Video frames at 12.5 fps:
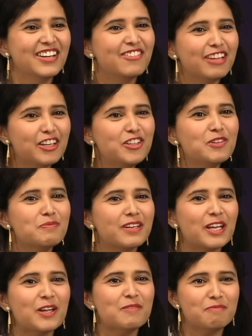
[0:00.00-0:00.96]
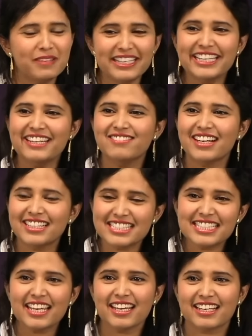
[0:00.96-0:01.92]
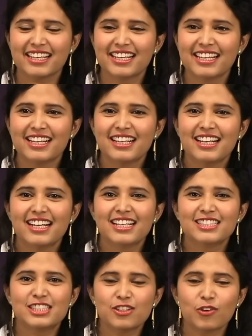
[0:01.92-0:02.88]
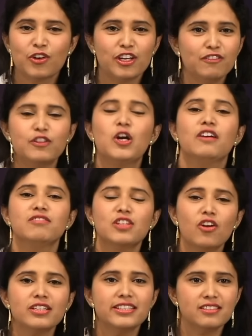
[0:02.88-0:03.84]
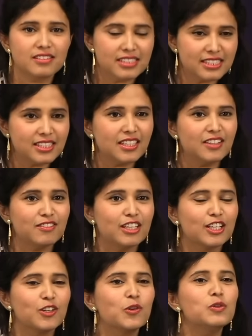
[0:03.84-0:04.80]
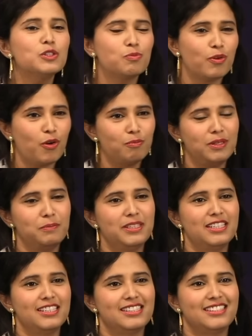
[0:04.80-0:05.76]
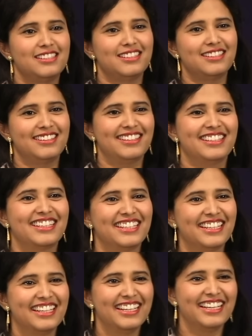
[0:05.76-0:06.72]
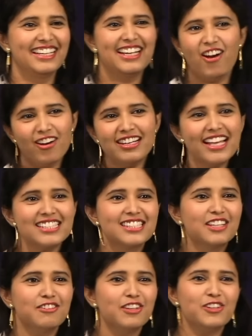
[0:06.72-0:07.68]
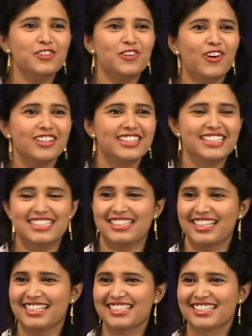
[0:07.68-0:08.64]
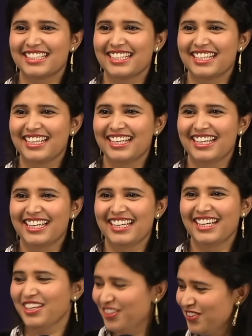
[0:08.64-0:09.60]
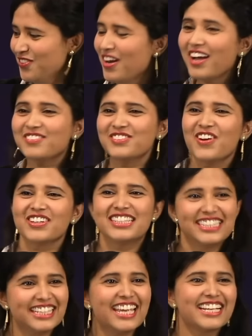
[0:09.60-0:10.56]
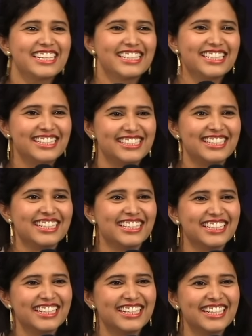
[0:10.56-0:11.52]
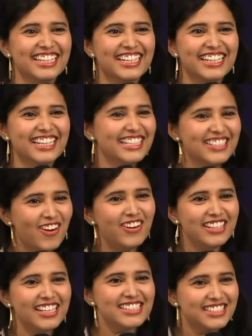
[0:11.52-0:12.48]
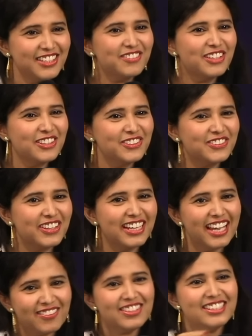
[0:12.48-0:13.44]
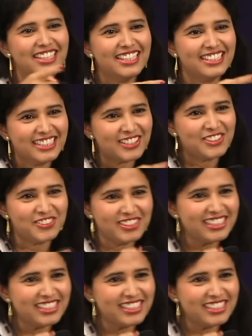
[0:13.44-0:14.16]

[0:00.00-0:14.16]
When you pray, believe and take. So if you have not yet received, whose problem it is? God has given you all these things. You have not taken it. God has given you everything that you